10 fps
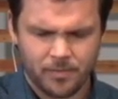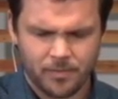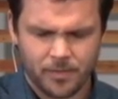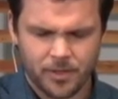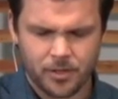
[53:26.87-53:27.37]

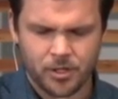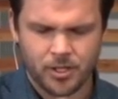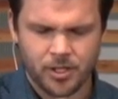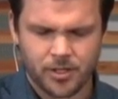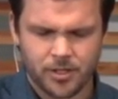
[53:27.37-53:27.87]
And so,
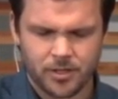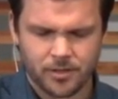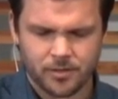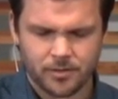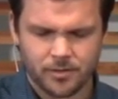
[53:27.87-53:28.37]
church,
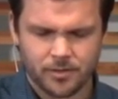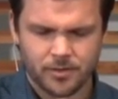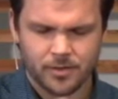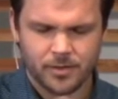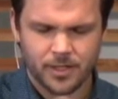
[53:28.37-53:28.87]

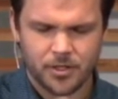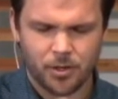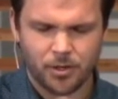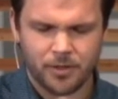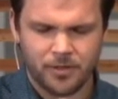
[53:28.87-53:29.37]
as you
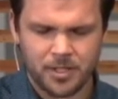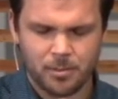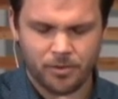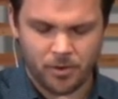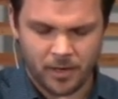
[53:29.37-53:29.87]
hold your fist
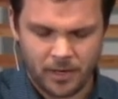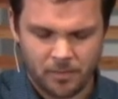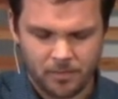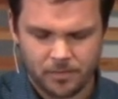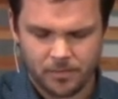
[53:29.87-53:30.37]
before Him,
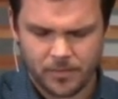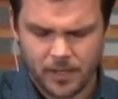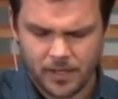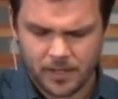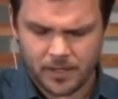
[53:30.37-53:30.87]

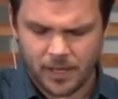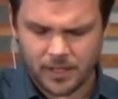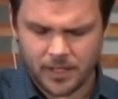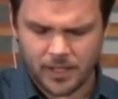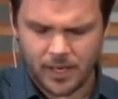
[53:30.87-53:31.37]
talk to
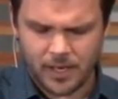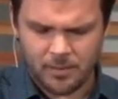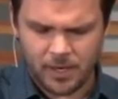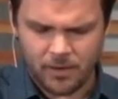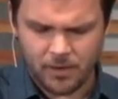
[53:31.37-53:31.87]
God
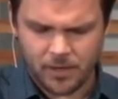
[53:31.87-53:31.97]
about